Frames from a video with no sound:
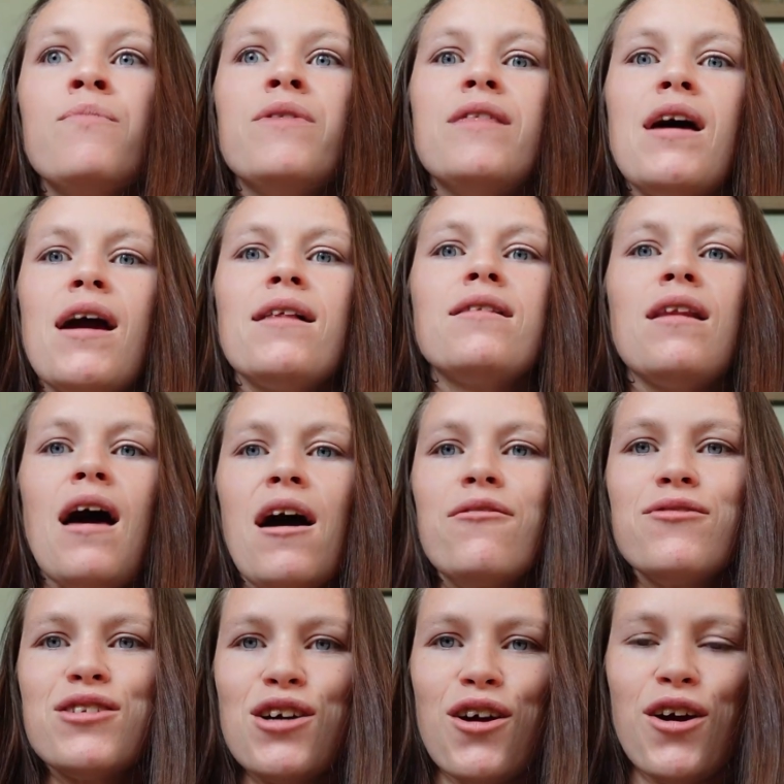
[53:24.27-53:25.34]
They
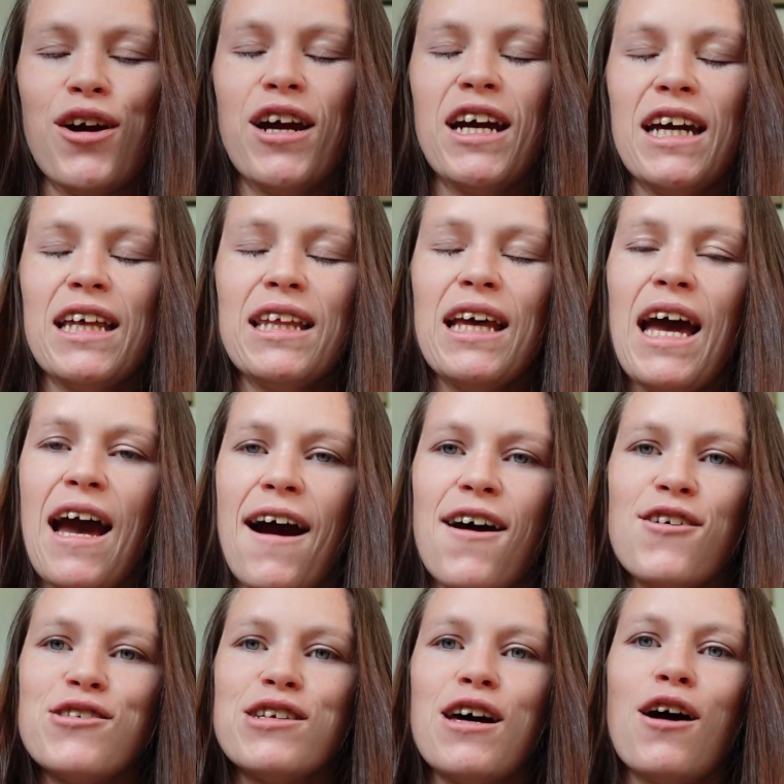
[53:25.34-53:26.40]
left her in the
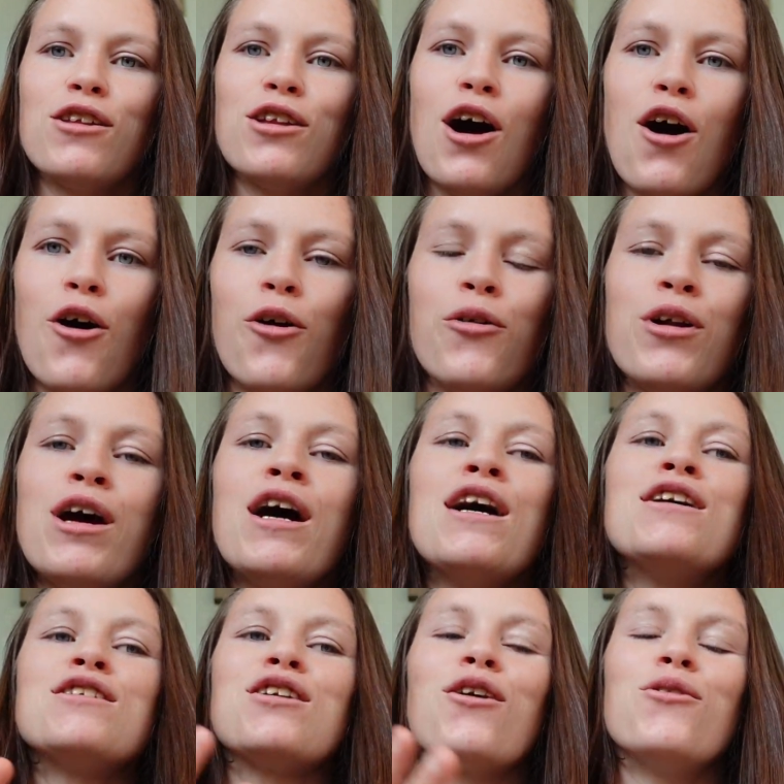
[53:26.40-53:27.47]
house alone
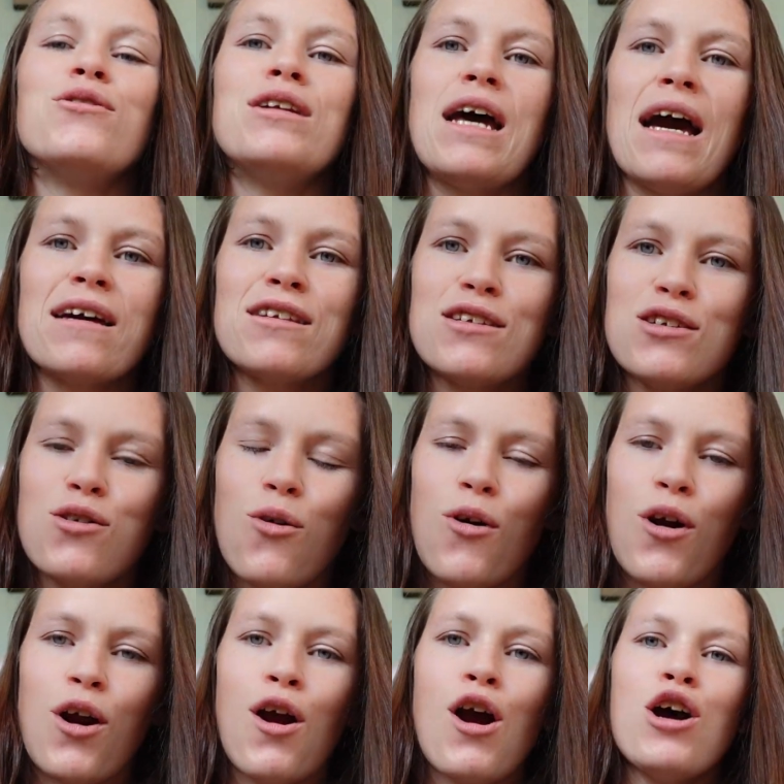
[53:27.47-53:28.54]
to go next
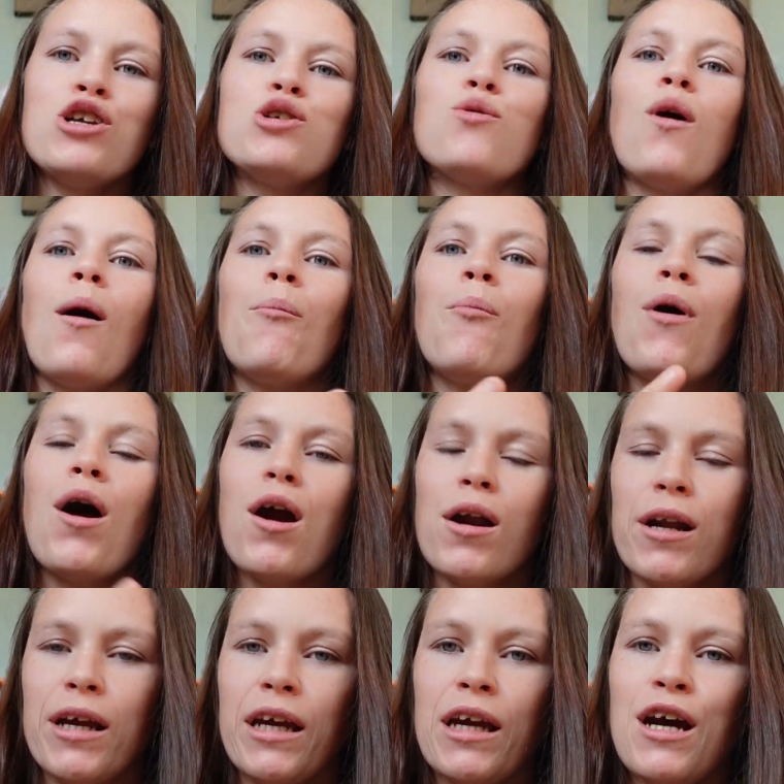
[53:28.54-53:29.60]
door to a
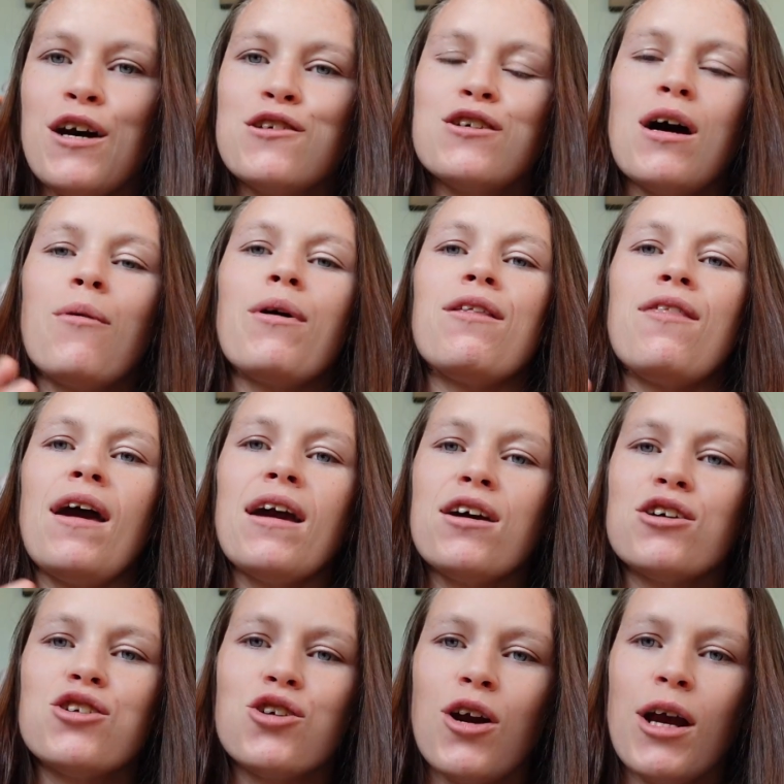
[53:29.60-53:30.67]
party so that way they
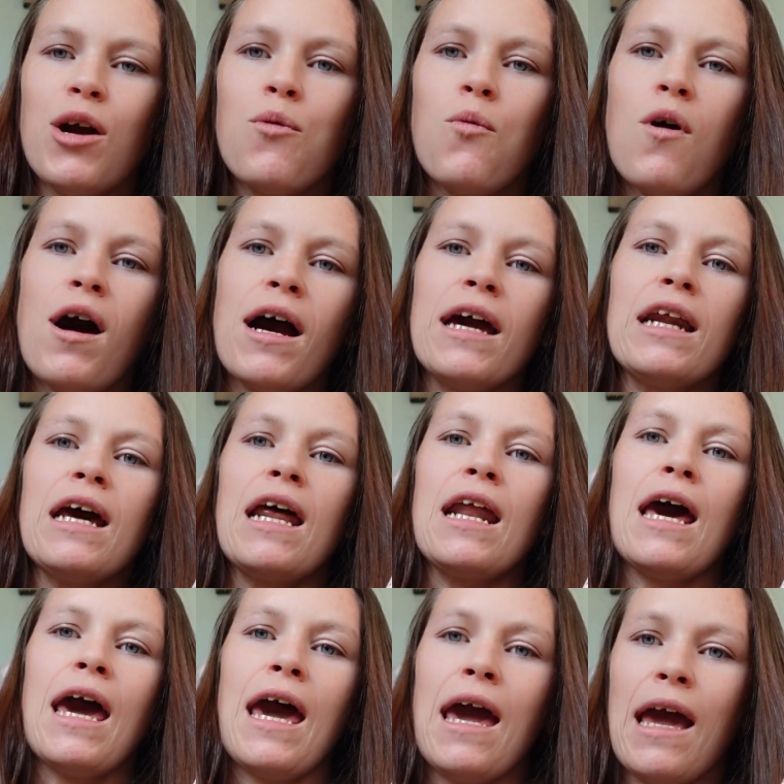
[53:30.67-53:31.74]
could drink wine and
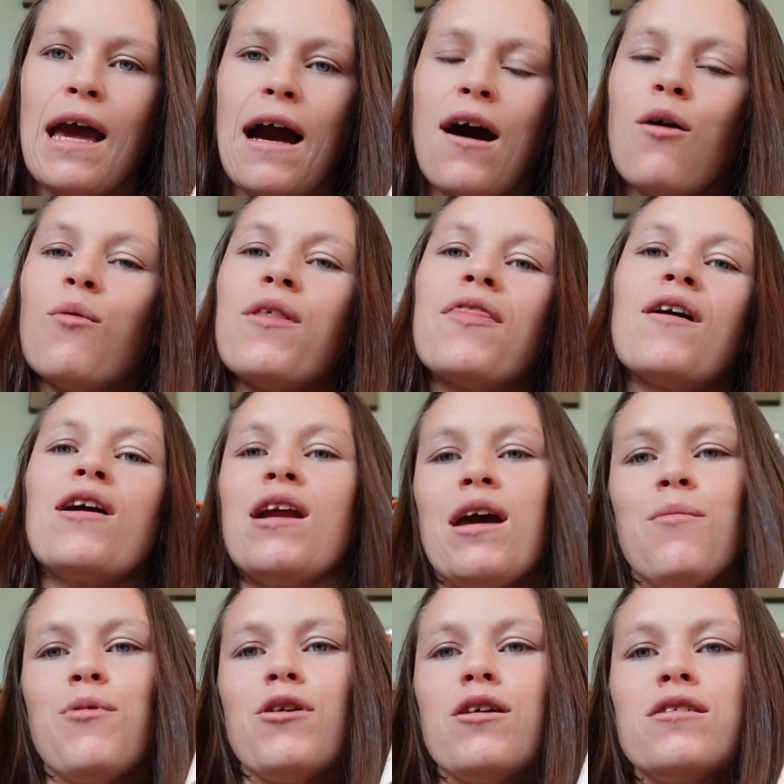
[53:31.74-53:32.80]
hang out with their
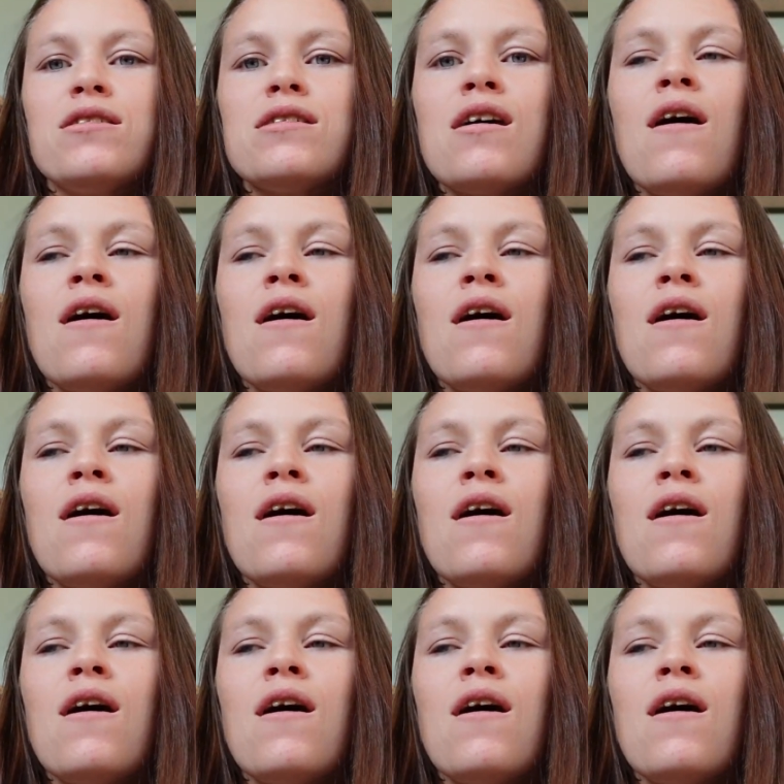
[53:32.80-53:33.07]
neighbors.